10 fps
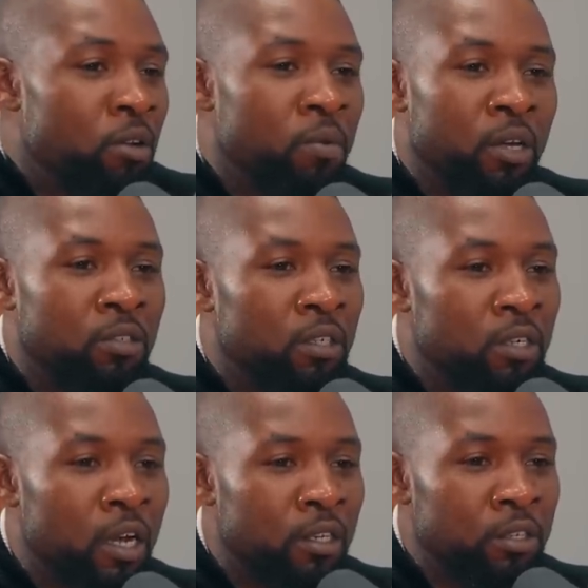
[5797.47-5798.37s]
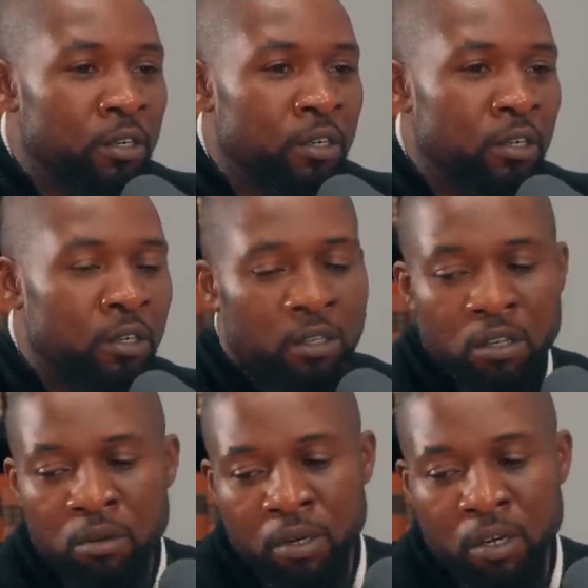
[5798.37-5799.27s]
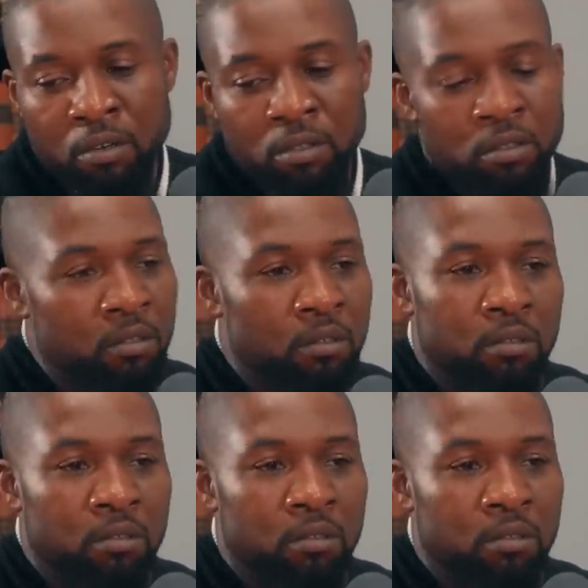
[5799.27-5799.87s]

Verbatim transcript: You don't want to go to the doctor. Mm. You don't want to go.